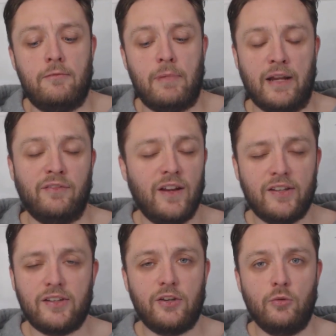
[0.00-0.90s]
My
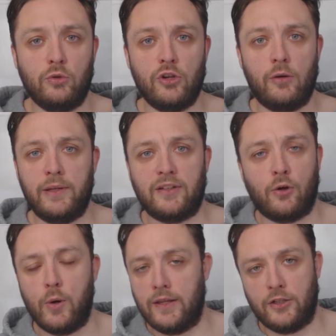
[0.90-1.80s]
advice to you would not be to
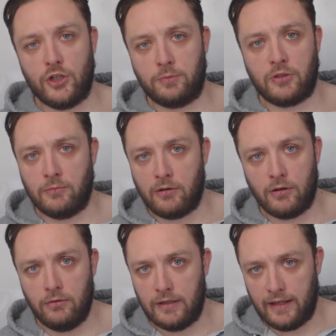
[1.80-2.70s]
quit the job
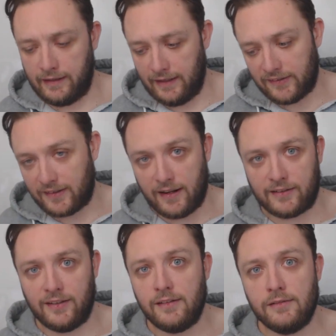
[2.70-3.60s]
tomorrow and get
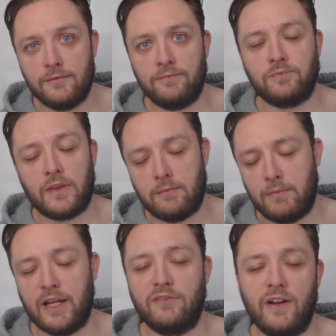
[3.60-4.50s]
started.
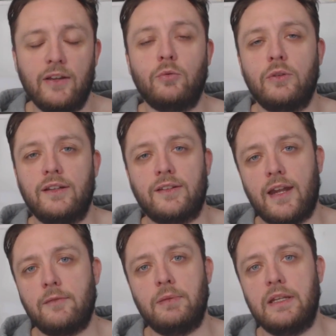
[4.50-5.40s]
My advice would
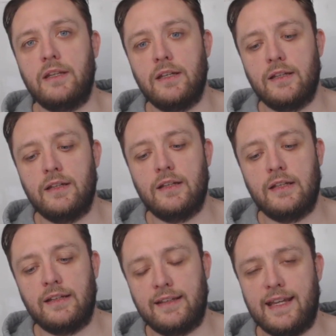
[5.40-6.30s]
instead be,
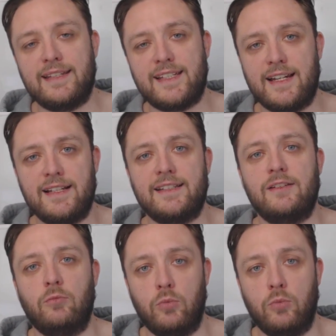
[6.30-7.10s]
get started